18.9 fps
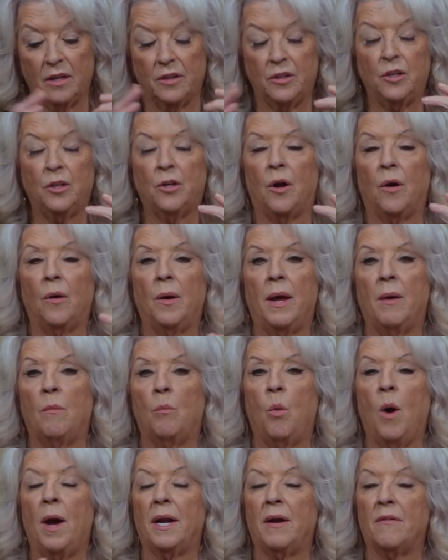you know,
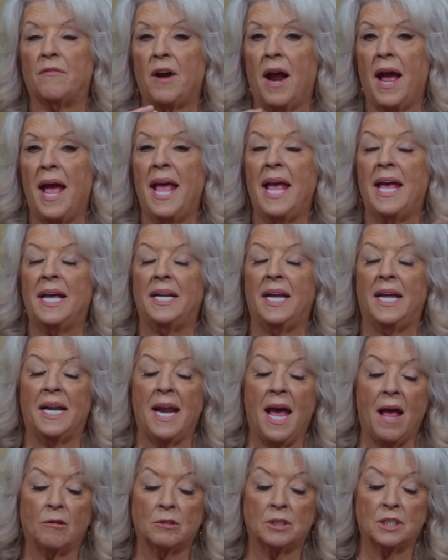and whatever I had,
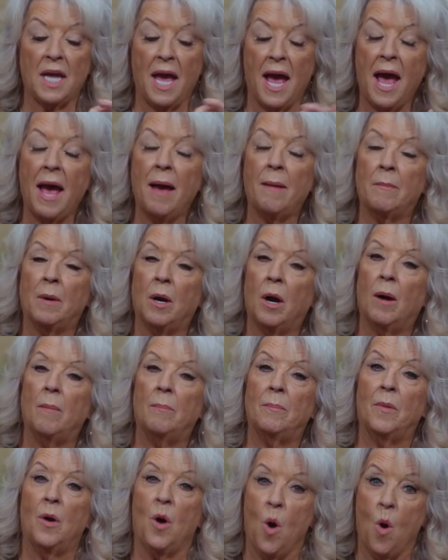and I'll tie them
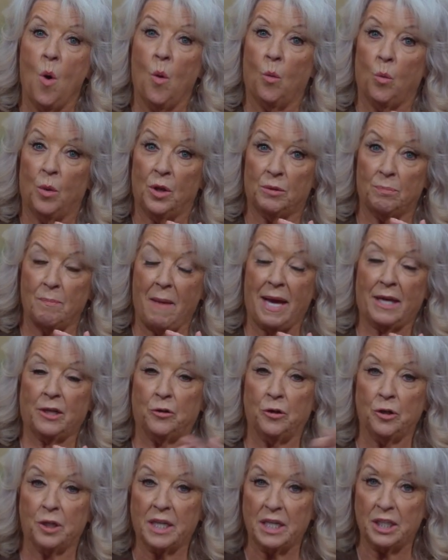up with my
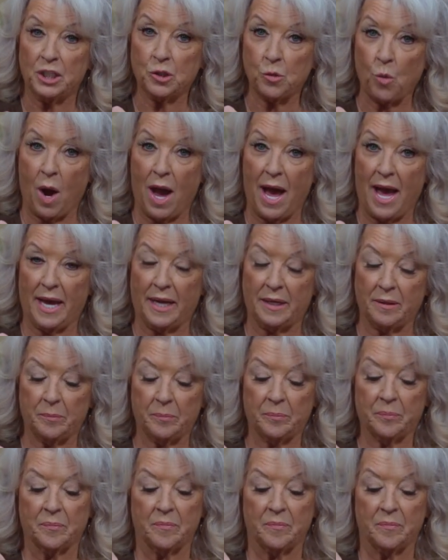cooking twine,